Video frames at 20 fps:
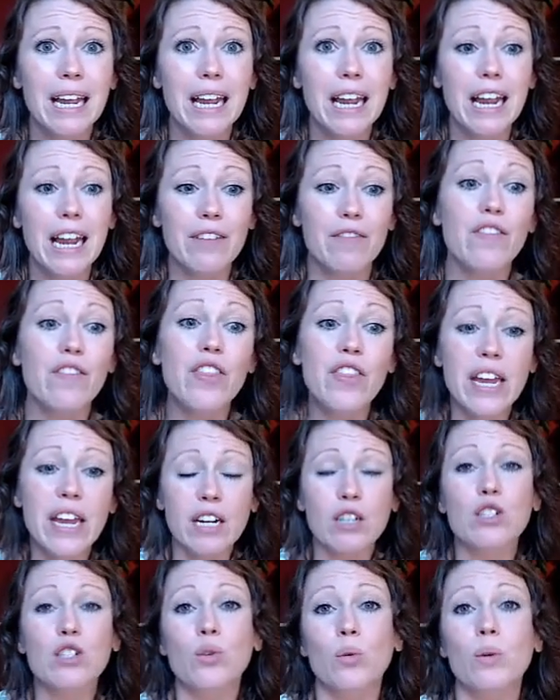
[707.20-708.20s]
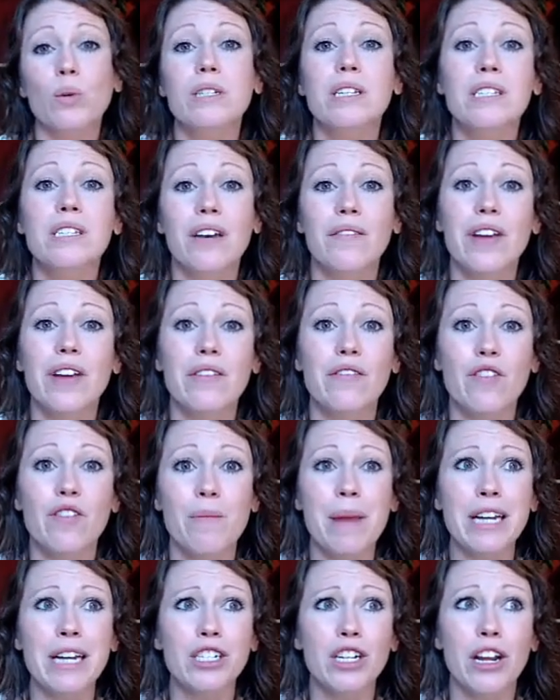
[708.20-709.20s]
If their sources of
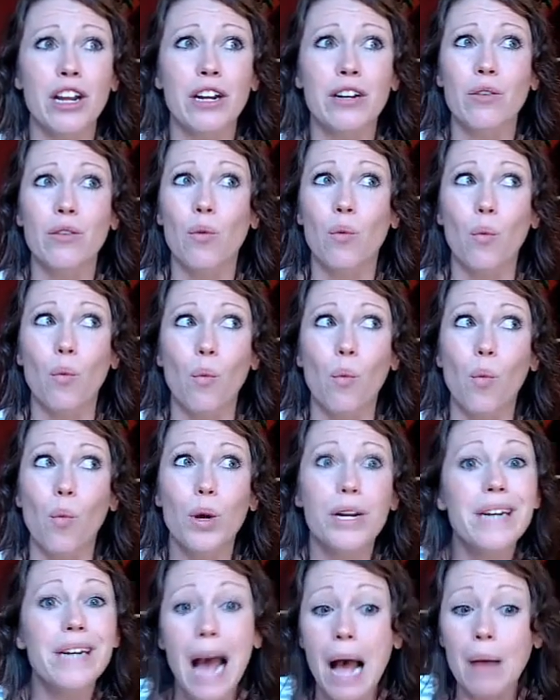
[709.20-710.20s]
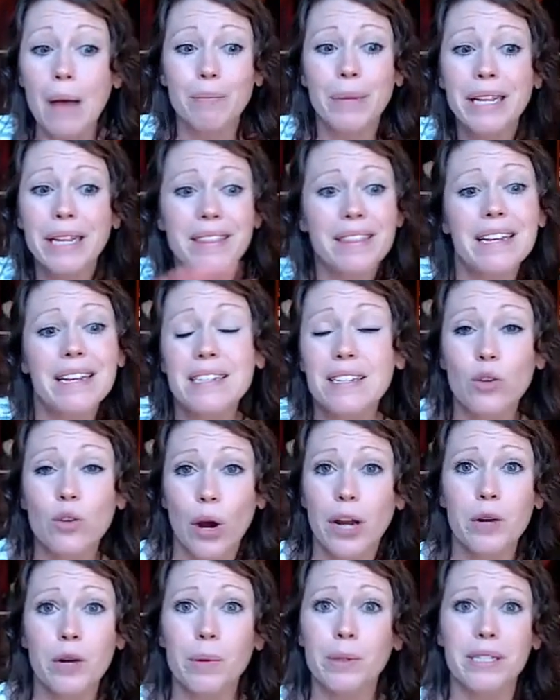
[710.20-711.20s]
information would not meet these
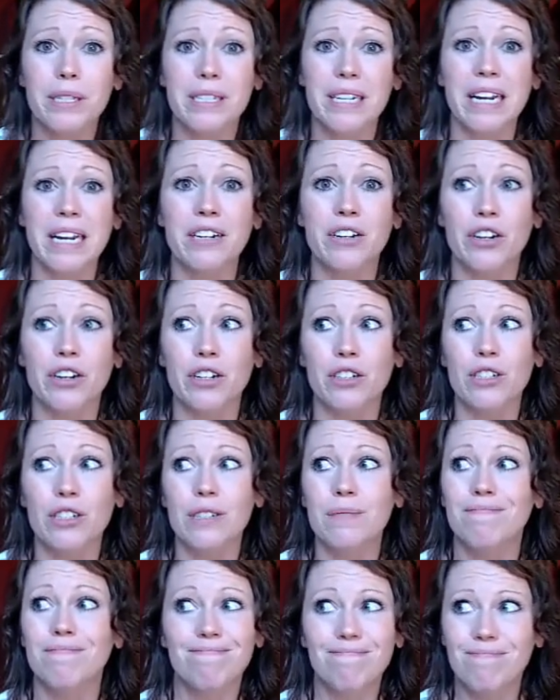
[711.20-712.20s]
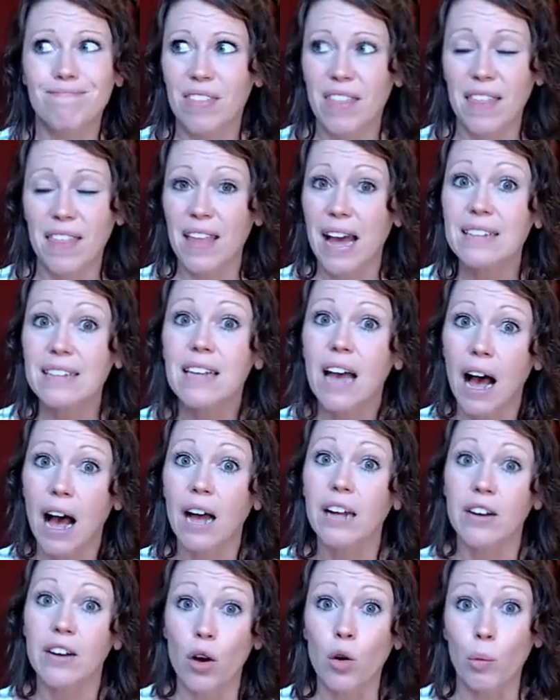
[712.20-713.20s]
credible standards, then that's a
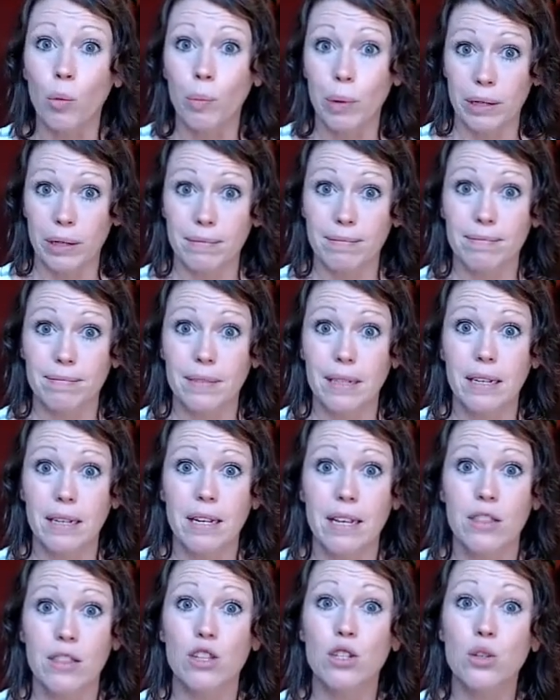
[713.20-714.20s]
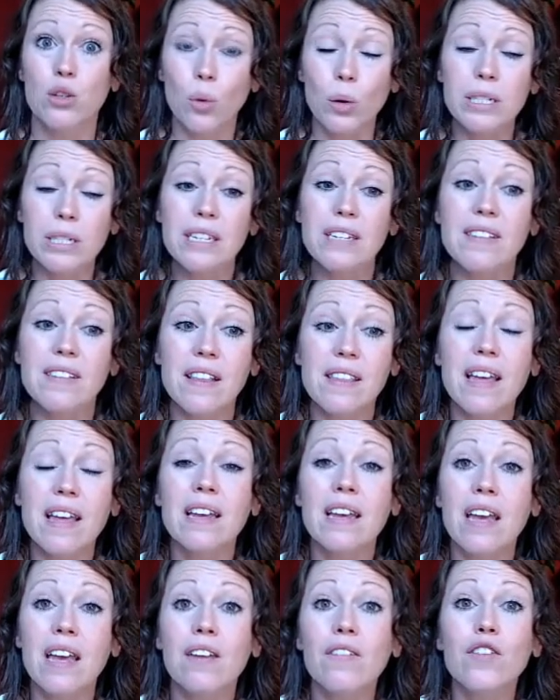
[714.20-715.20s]
hot nope. The sources that they
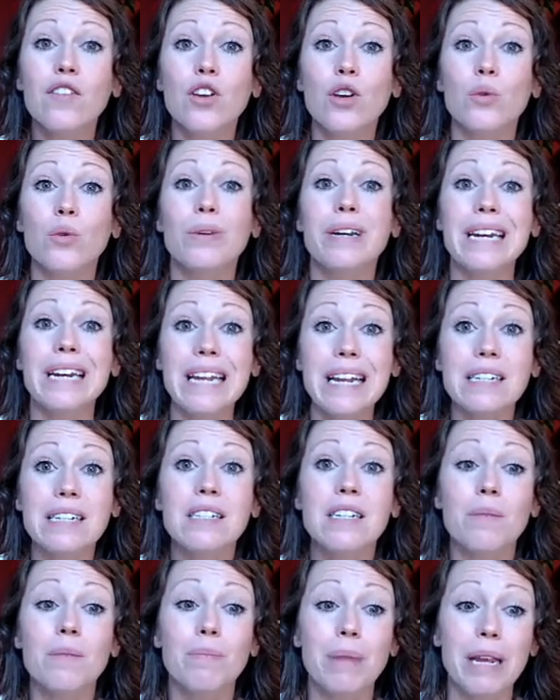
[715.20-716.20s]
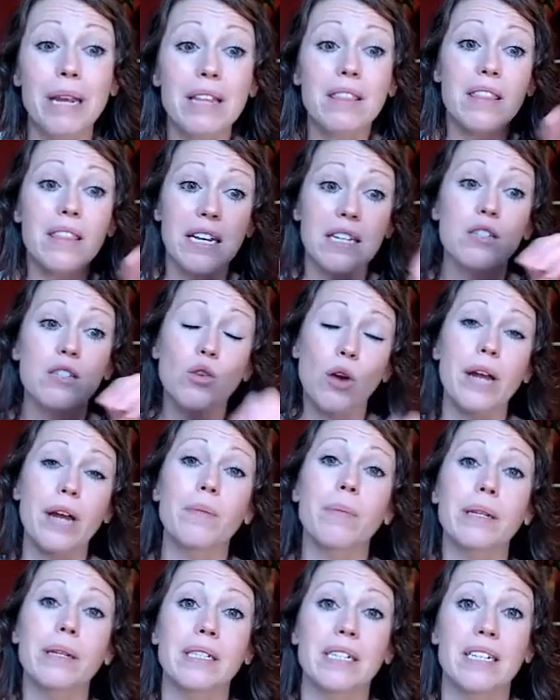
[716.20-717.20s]
give you need to meet these
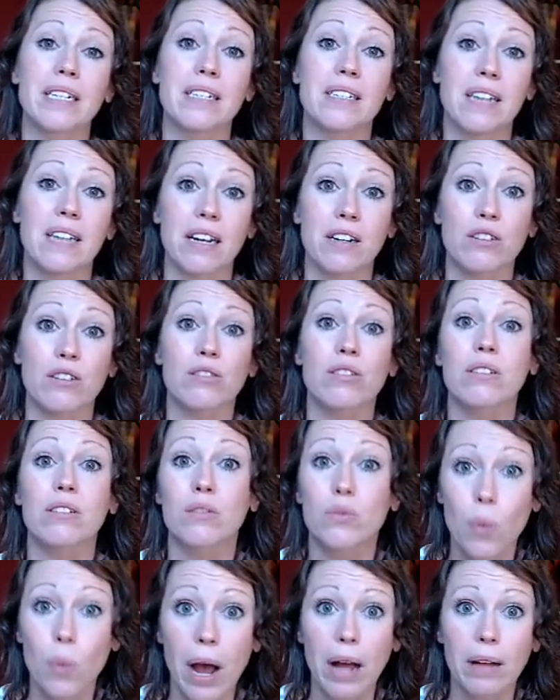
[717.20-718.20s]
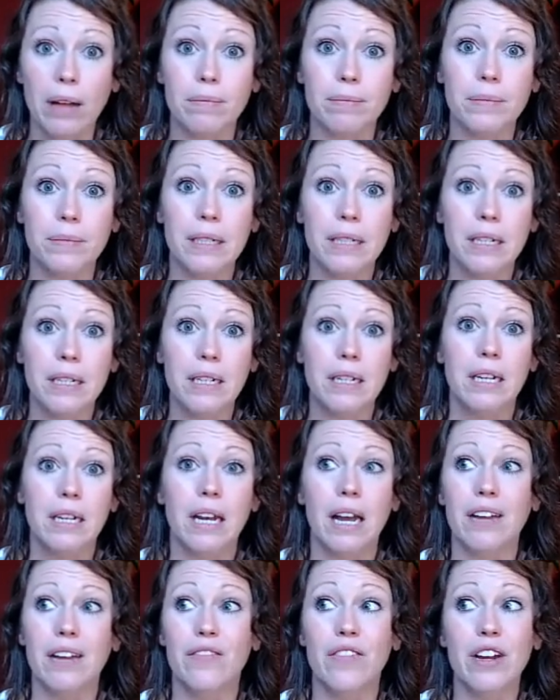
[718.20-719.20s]
credibility standards as well.
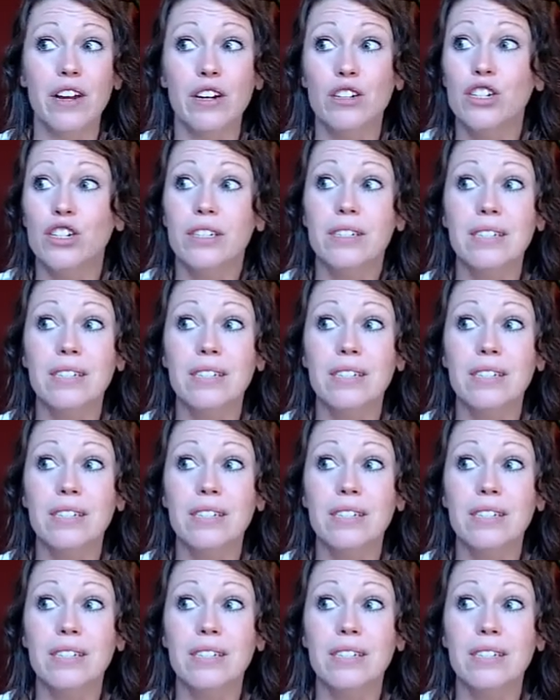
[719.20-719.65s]
If they're just